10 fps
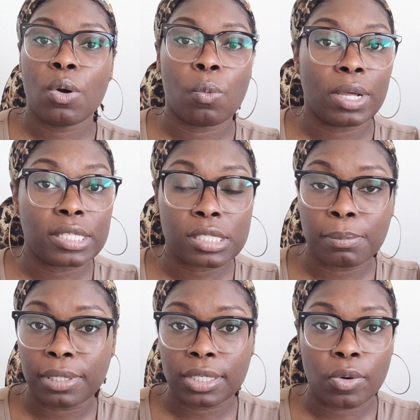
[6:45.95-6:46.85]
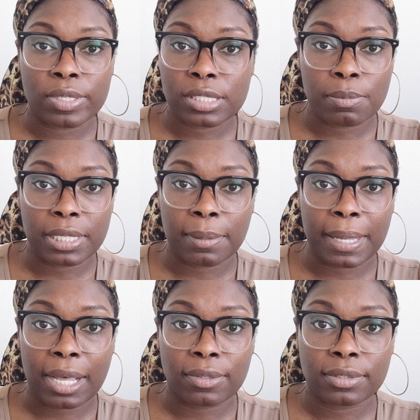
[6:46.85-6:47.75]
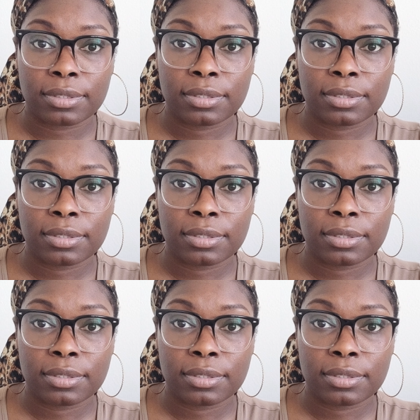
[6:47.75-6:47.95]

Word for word: what is the book going to be about?